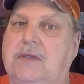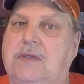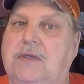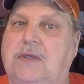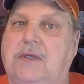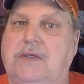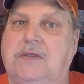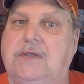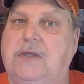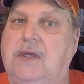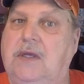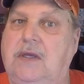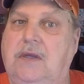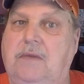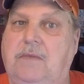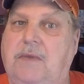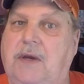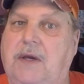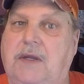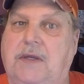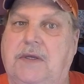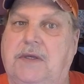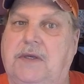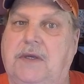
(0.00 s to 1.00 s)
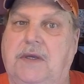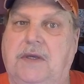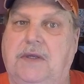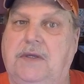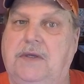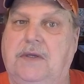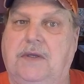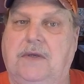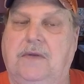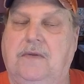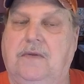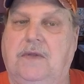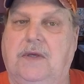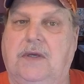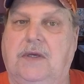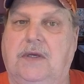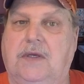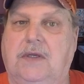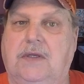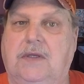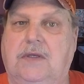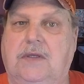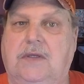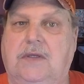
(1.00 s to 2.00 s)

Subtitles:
just anybody can't do that.